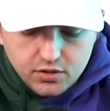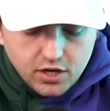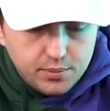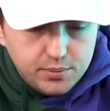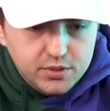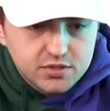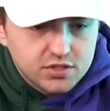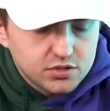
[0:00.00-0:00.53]
UW
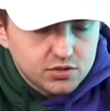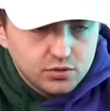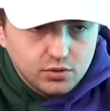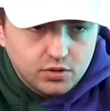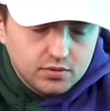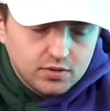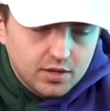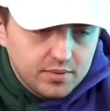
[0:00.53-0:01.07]
is the
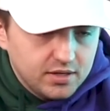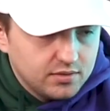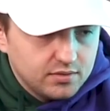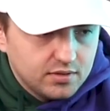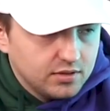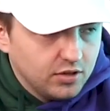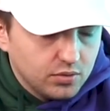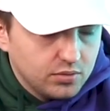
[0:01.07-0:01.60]
school.
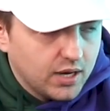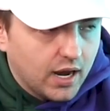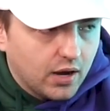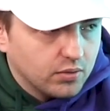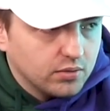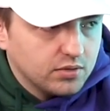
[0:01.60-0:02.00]
No doubt.